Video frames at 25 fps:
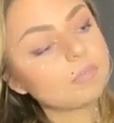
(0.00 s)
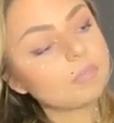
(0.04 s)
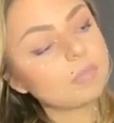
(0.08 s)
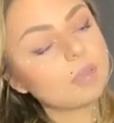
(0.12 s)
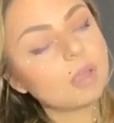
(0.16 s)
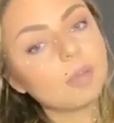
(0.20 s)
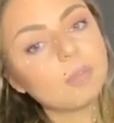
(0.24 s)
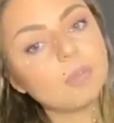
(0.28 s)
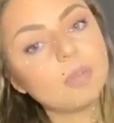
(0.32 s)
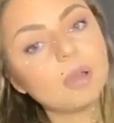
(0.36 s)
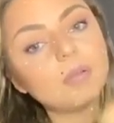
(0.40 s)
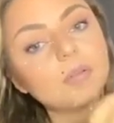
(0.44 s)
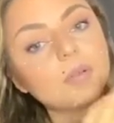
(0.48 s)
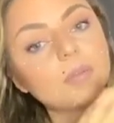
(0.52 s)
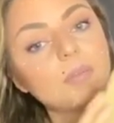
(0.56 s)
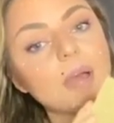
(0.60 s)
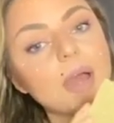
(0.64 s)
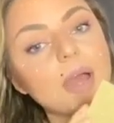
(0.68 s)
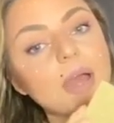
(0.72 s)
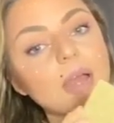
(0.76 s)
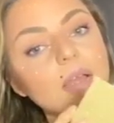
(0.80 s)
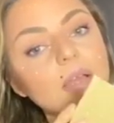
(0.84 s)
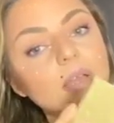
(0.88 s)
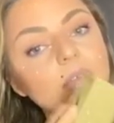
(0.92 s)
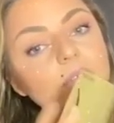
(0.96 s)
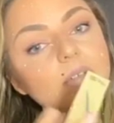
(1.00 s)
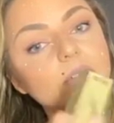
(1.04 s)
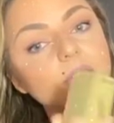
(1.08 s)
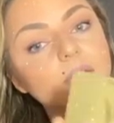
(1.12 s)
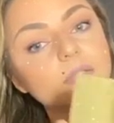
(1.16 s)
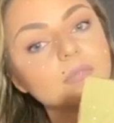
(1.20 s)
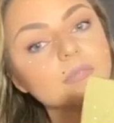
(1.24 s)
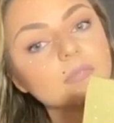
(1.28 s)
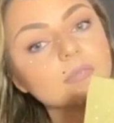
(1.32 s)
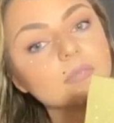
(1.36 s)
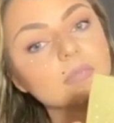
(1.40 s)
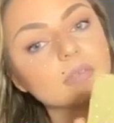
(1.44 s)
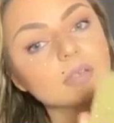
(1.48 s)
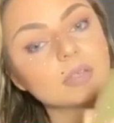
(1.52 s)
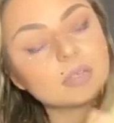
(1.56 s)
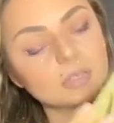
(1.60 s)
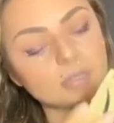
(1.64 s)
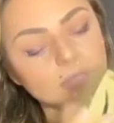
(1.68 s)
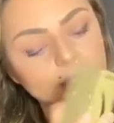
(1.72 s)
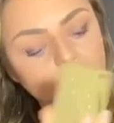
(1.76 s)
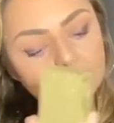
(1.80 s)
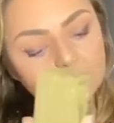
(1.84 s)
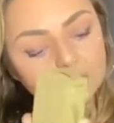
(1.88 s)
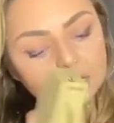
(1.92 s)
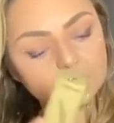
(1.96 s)
power bank, because
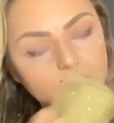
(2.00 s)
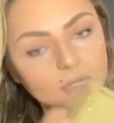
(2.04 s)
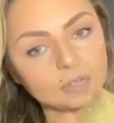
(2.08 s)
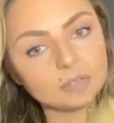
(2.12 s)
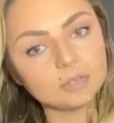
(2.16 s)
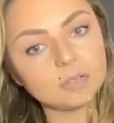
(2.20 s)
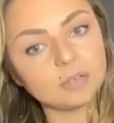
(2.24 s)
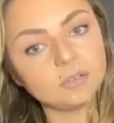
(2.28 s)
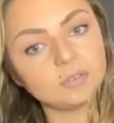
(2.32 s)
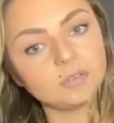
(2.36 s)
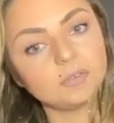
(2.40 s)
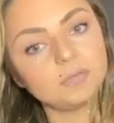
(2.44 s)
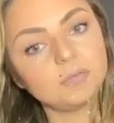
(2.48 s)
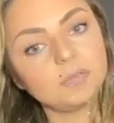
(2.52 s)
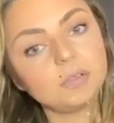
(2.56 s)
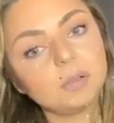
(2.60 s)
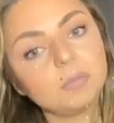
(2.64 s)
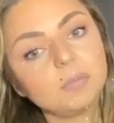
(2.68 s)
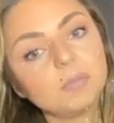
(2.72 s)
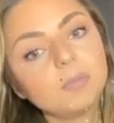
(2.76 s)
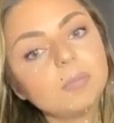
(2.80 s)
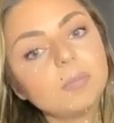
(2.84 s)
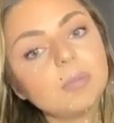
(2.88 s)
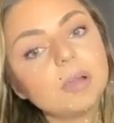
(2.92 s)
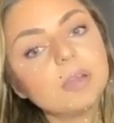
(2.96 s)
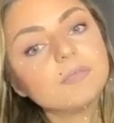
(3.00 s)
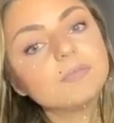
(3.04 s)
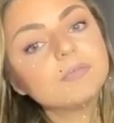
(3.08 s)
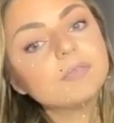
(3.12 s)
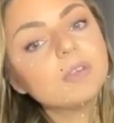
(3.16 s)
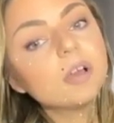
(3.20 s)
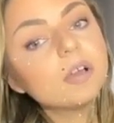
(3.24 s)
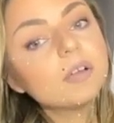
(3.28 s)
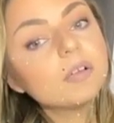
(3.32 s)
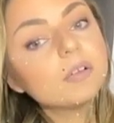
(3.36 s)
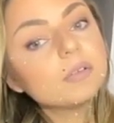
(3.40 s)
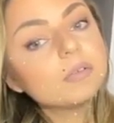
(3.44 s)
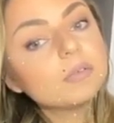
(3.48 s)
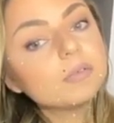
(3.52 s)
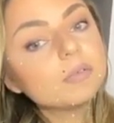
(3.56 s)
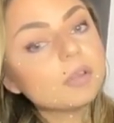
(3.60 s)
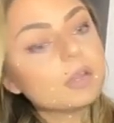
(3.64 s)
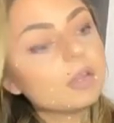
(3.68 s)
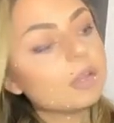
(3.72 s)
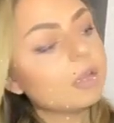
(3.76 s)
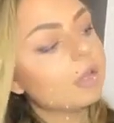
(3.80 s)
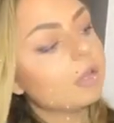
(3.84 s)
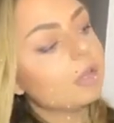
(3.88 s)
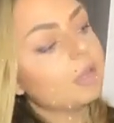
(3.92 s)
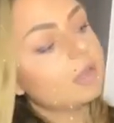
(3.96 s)
then I tend to film with my phone
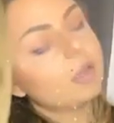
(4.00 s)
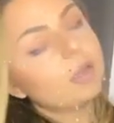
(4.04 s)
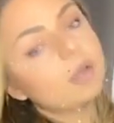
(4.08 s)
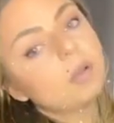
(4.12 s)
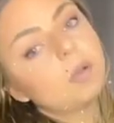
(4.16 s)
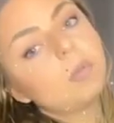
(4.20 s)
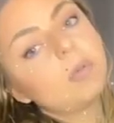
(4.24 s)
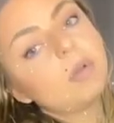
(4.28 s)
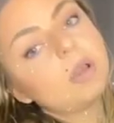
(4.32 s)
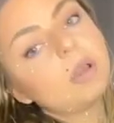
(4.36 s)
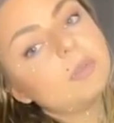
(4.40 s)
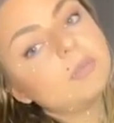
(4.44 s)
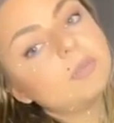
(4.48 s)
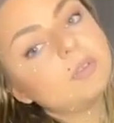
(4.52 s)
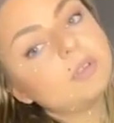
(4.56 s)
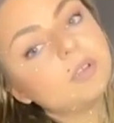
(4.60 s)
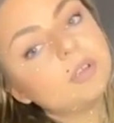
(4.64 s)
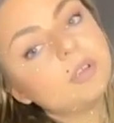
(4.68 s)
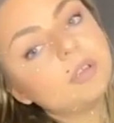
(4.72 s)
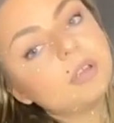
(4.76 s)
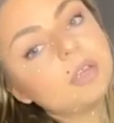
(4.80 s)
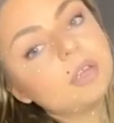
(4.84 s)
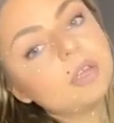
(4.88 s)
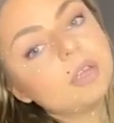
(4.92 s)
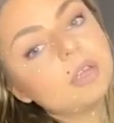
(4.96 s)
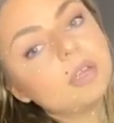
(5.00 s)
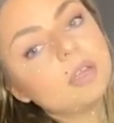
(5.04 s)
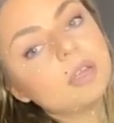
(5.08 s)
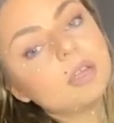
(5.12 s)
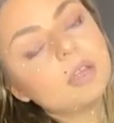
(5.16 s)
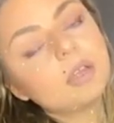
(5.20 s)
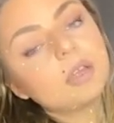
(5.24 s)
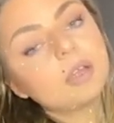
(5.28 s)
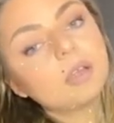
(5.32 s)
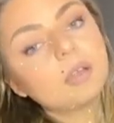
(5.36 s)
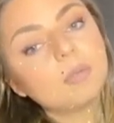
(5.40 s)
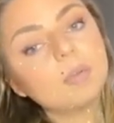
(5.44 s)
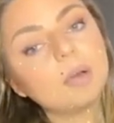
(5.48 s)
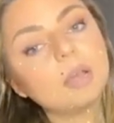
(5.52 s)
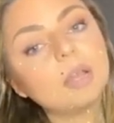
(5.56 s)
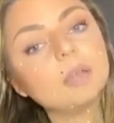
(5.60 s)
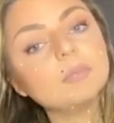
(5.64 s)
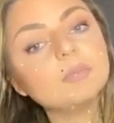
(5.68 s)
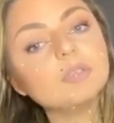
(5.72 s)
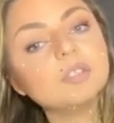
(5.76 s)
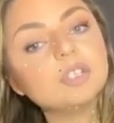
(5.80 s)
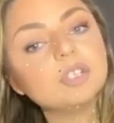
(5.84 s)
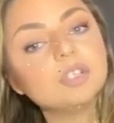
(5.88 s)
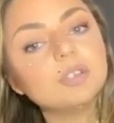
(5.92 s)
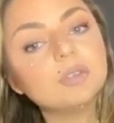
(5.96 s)
what I'm doing while I'm
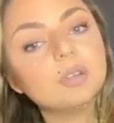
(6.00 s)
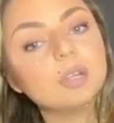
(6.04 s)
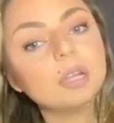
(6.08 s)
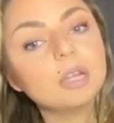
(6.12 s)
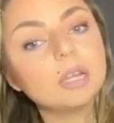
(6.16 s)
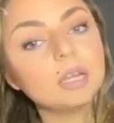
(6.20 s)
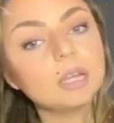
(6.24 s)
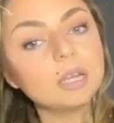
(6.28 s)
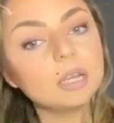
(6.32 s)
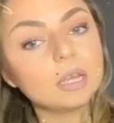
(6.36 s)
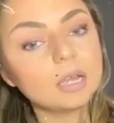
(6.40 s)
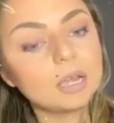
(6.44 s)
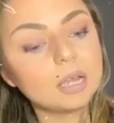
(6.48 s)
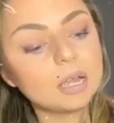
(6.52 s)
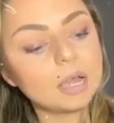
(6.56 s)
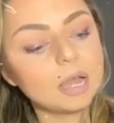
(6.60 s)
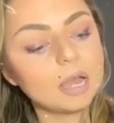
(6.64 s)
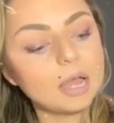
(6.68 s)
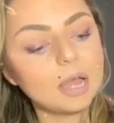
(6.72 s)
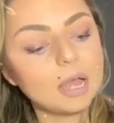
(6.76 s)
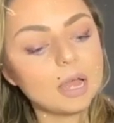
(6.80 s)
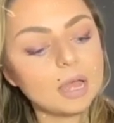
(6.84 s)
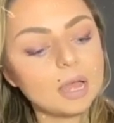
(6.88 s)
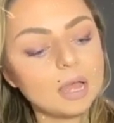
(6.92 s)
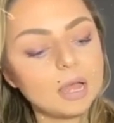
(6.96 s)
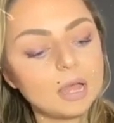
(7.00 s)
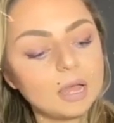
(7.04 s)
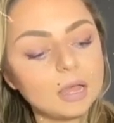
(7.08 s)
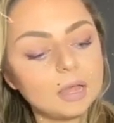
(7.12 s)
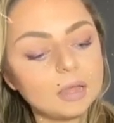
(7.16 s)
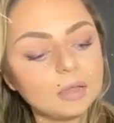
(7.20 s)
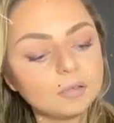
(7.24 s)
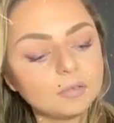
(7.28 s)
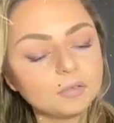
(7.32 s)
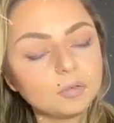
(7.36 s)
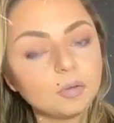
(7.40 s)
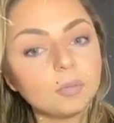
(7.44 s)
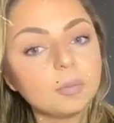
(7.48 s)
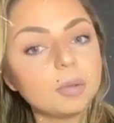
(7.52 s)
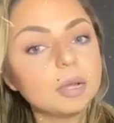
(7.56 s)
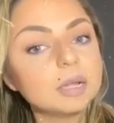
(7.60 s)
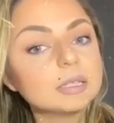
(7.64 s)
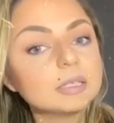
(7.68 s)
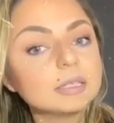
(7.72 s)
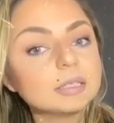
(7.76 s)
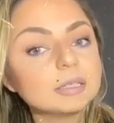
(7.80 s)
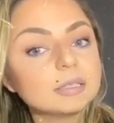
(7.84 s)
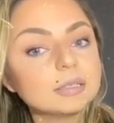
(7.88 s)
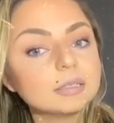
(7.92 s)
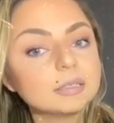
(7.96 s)
shooting, and all my
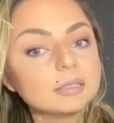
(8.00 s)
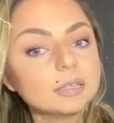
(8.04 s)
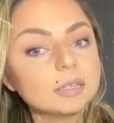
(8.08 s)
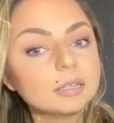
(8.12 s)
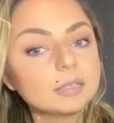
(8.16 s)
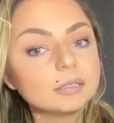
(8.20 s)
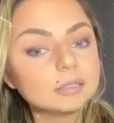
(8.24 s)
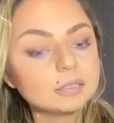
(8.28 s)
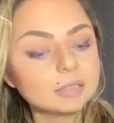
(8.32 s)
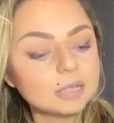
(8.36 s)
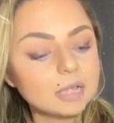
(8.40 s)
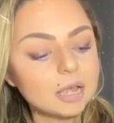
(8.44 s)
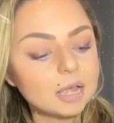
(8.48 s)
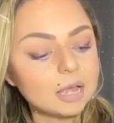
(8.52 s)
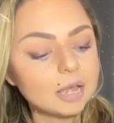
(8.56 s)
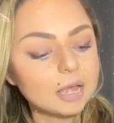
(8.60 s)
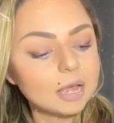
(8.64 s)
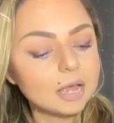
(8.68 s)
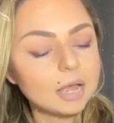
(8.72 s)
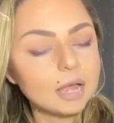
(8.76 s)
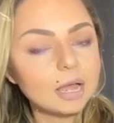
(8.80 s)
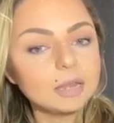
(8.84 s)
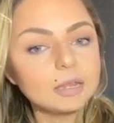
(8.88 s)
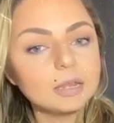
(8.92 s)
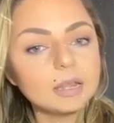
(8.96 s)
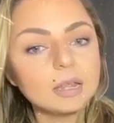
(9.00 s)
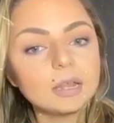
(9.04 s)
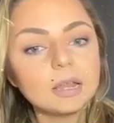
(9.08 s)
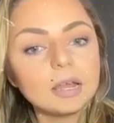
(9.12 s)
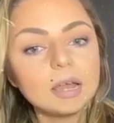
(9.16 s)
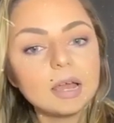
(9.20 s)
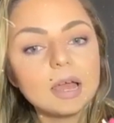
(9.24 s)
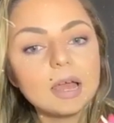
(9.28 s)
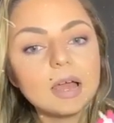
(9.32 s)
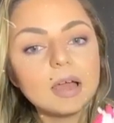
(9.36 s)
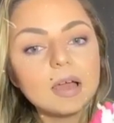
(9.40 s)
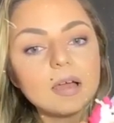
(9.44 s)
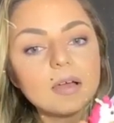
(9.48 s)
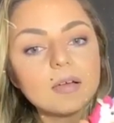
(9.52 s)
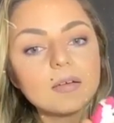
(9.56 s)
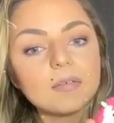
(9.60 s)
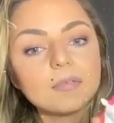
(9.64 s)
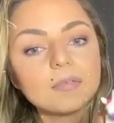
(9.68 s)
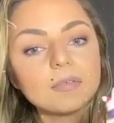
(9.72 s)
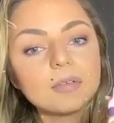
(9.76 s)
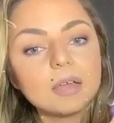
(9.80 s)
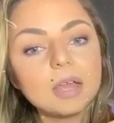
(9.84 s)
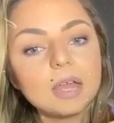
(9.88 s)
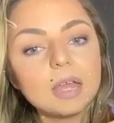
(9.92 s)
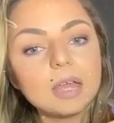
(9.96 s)
assistant does. And then I
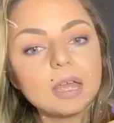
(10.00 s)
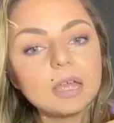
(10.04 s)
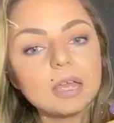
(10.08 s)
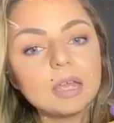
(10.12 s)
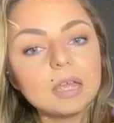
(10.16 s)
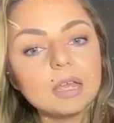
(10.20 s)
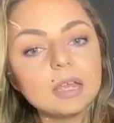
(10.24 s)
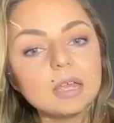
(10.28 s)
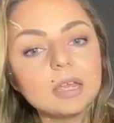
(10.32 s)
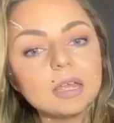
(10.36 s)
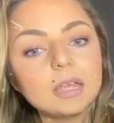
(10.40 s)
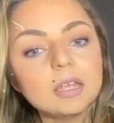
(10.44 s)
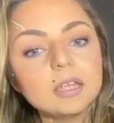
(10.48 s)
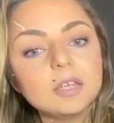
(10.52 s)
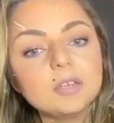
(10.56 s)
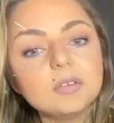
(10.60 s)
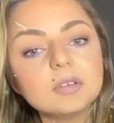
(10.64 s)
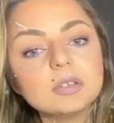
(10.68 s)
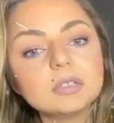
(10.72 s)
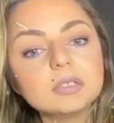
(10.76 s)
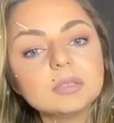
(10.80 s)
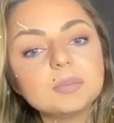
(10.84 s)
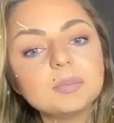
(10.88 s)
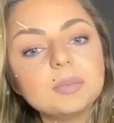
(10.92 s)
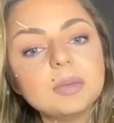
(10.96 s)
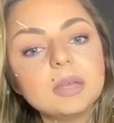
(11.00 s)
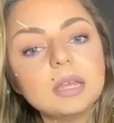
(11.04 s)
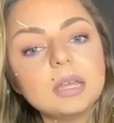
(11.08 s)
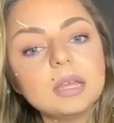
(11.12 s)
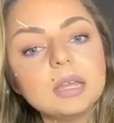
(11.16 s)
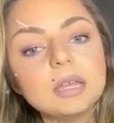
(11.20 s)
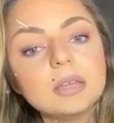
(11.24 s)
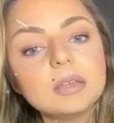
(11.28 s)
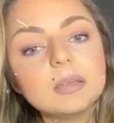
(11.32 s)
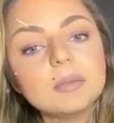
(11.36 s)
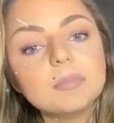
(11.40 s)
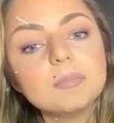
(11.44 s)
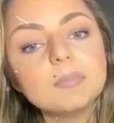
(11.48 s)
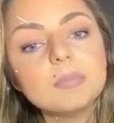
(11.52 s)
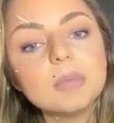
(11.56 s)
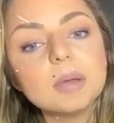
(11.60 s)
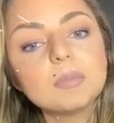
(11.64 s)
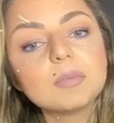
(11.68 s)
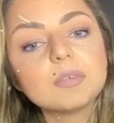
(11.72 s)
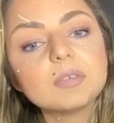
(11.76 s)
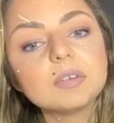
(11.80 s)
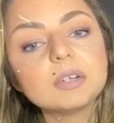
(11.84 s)
have a USB memory